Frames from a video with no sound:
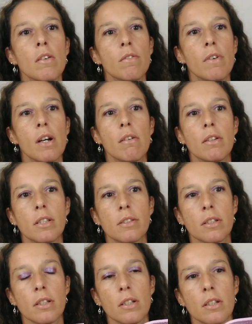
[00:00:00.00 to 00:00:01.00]
There
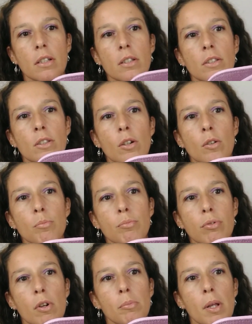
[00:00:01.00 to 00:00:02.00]
is no
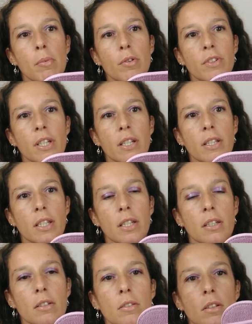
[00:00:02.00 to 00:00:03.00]
problem of
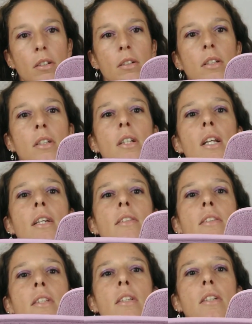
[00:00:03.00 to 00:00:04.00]

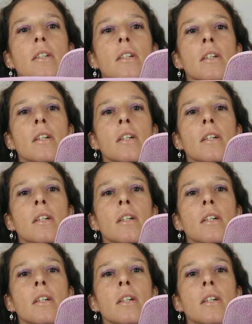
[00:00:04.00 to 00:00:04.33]
glazing.